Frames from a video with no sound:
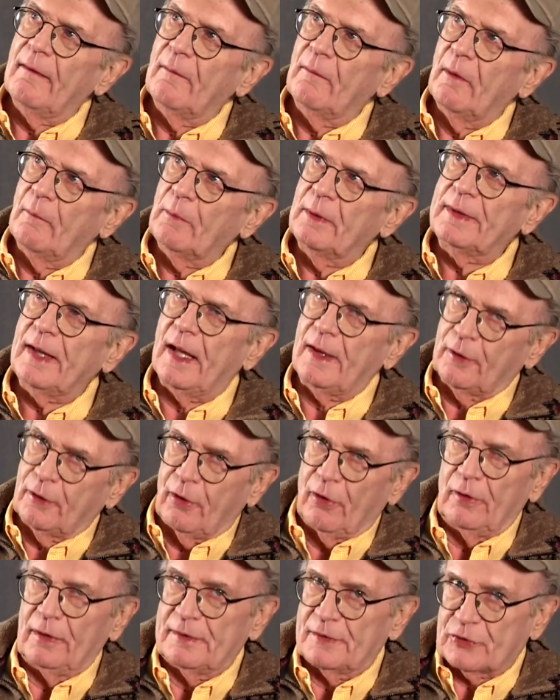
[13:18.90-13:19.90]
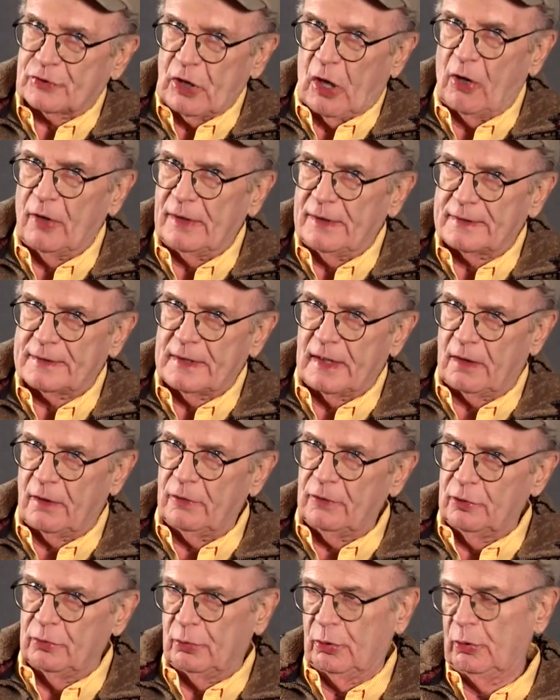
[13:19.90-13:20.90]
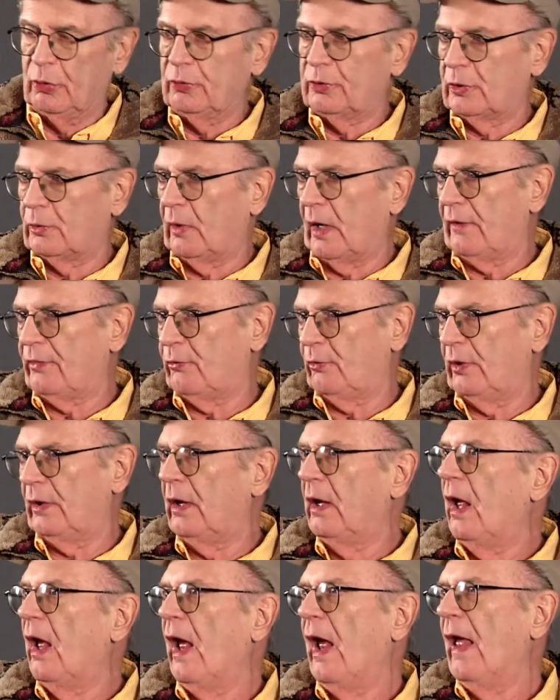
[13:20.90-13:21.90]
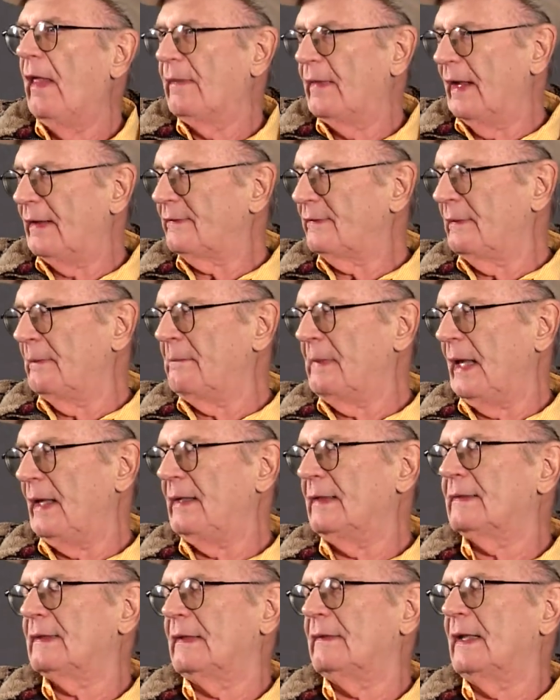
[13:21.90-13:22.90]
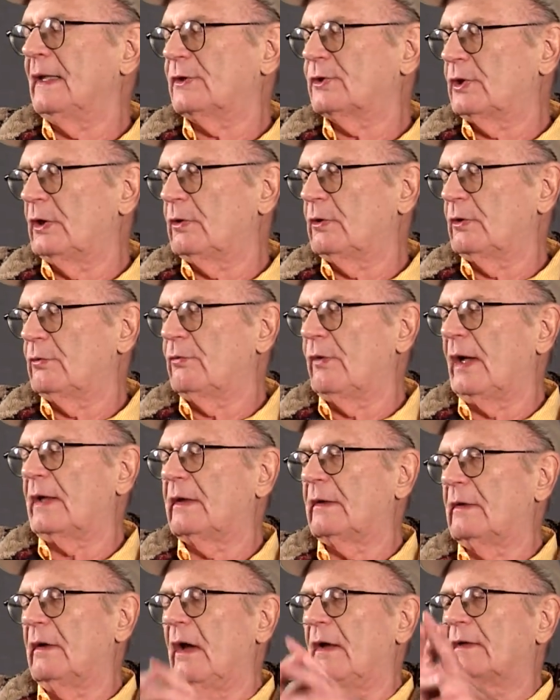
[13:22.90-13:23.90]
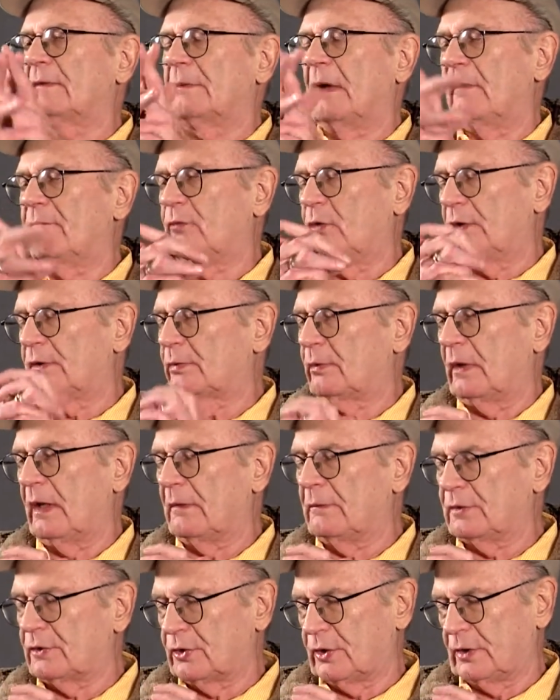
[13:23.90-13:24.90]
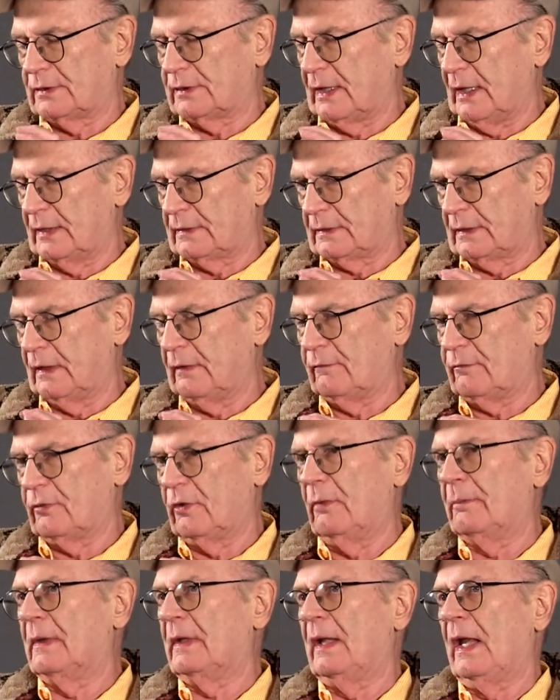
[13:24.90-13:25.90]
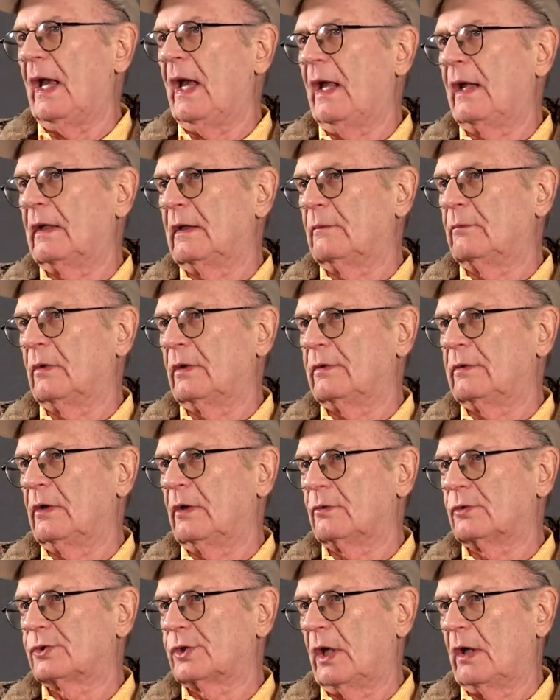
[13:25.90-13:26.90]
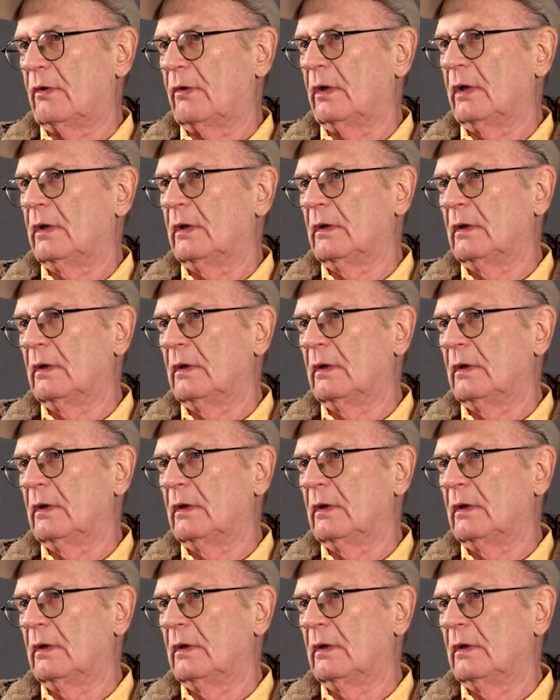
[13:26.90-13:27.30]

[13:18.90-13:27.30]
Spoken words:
When that girl in Sardi said, "Are you Hoodoo?" I thought, that's amazing that she could recognize my voice when I was just asking for a Manhattan with no cherry.